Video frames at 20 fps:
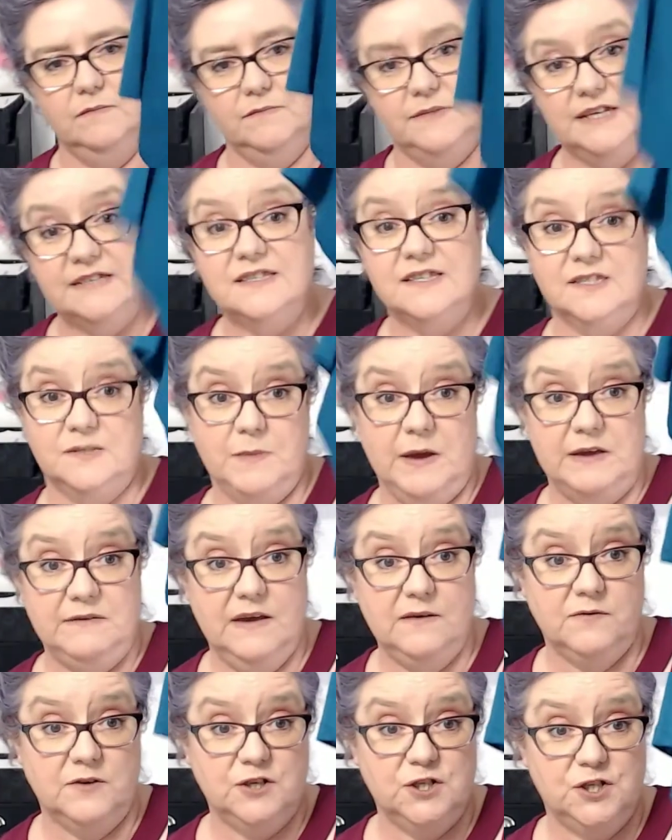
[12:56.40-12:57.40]
this is my
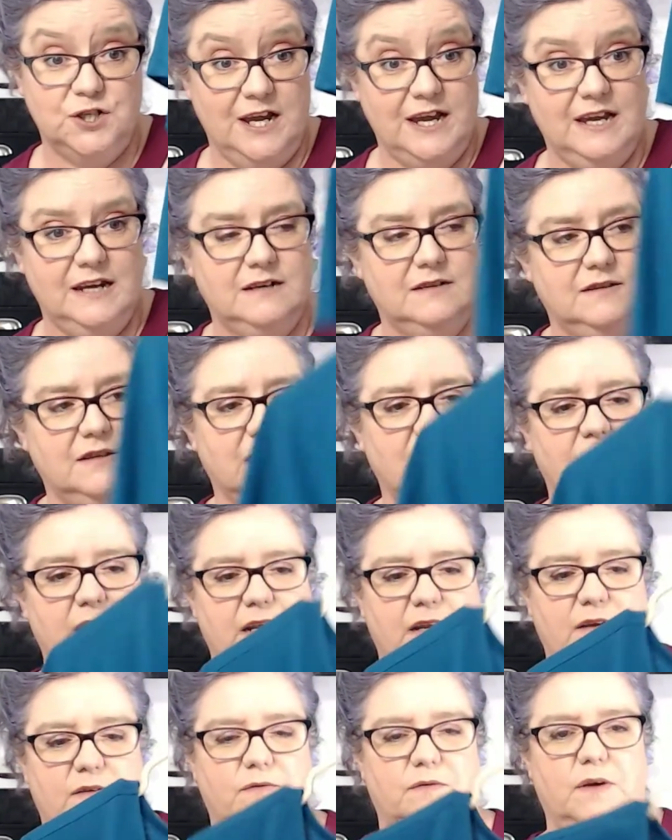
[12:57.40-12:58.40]
favorite shade, the
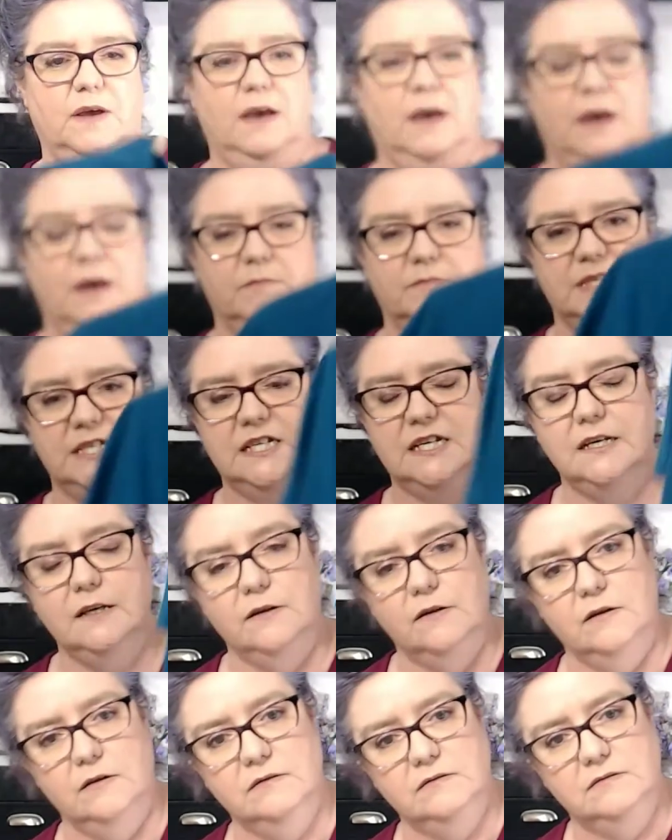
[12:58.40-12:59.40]
kind of um,
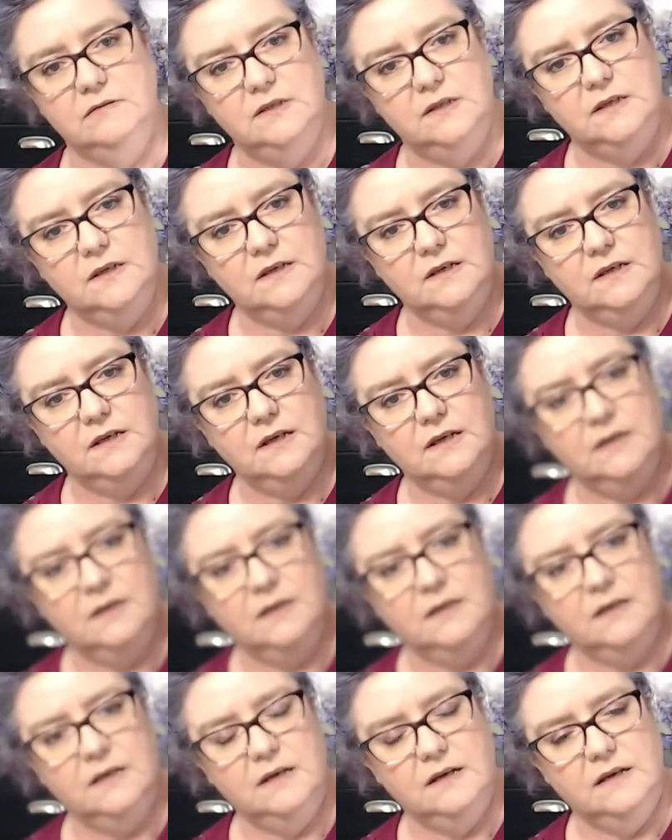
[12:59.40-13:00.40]
teal,
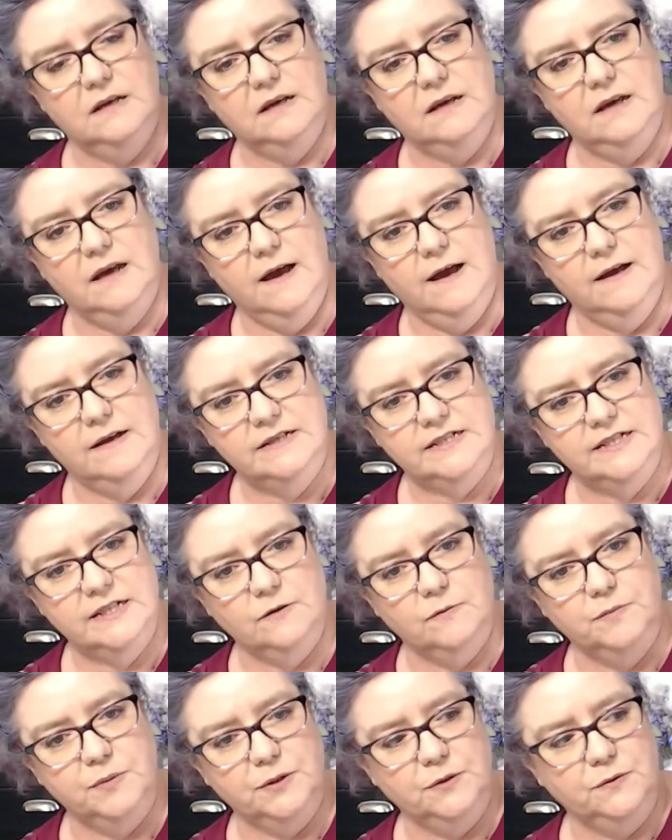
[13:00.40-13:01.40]
uh,
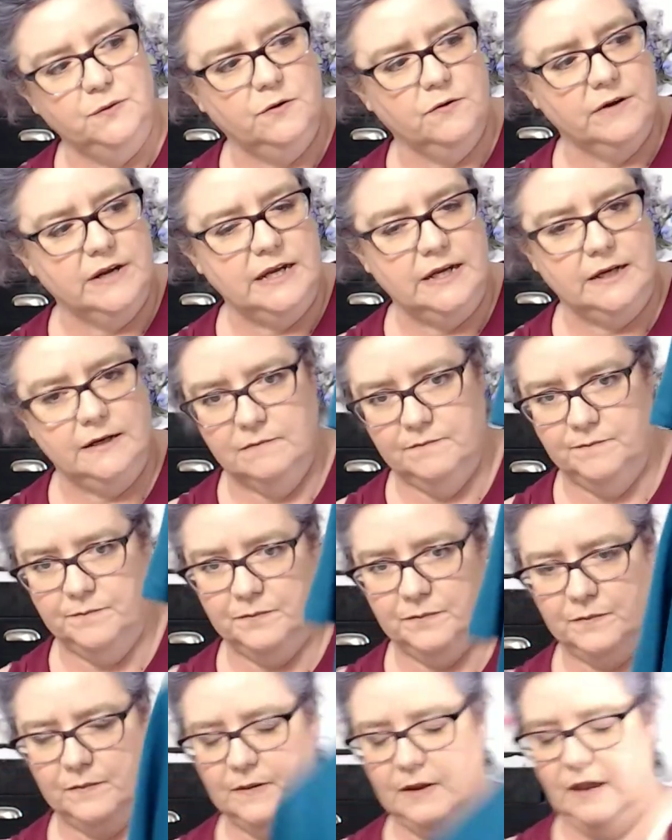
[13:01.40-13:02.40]
teal blue green
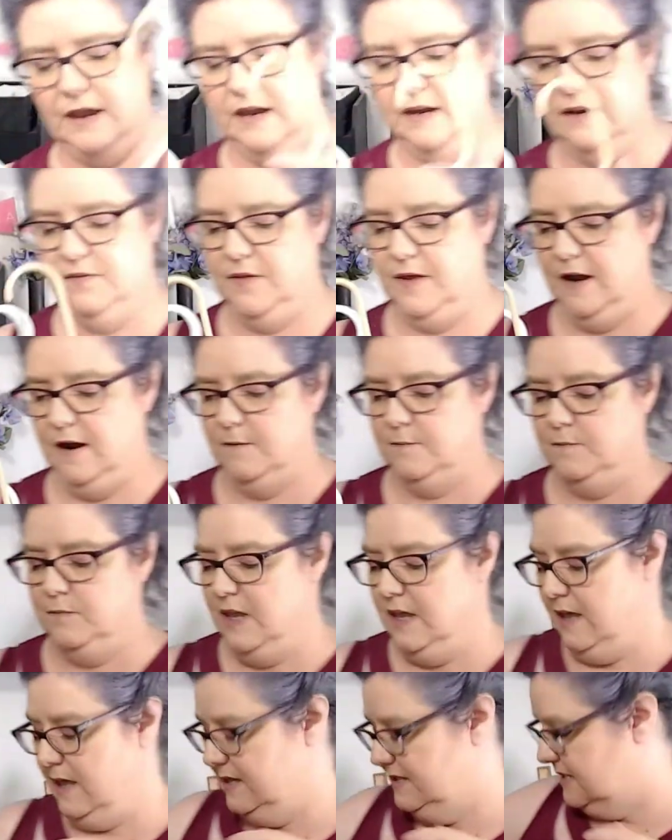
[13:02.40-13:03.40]
kind of there.
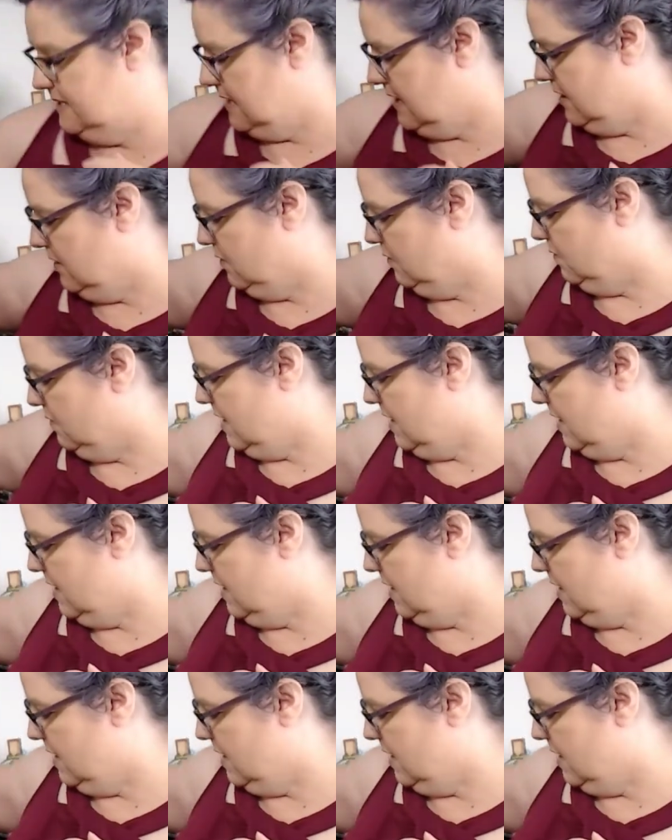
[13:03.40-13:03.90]
So